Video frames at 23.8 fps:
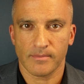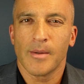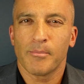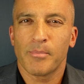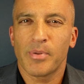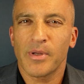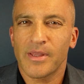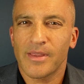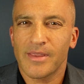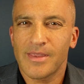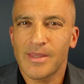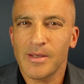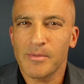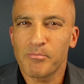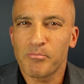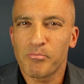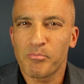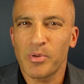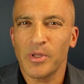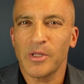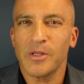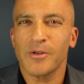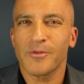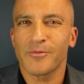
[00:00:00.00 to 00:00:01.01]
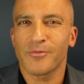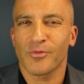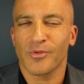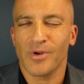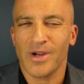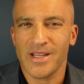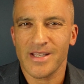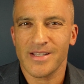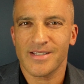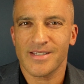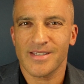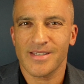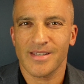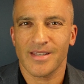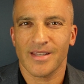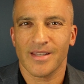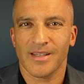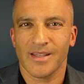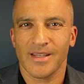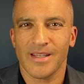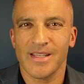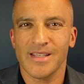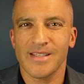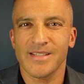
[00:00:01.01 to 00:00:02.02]
But the Bill of Rights
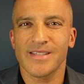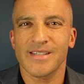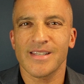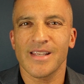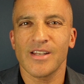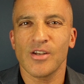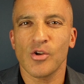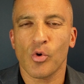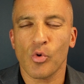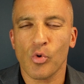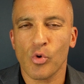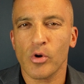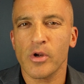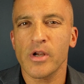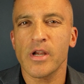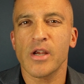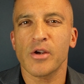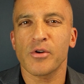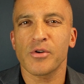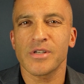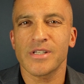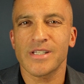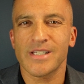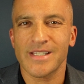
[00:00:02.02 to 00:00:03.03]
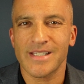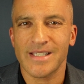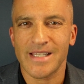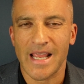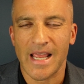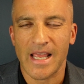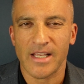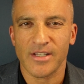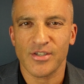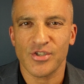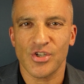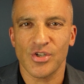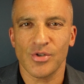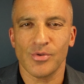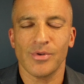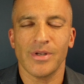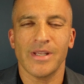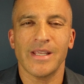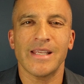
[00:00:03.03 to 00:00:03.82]
is an ordinary statute.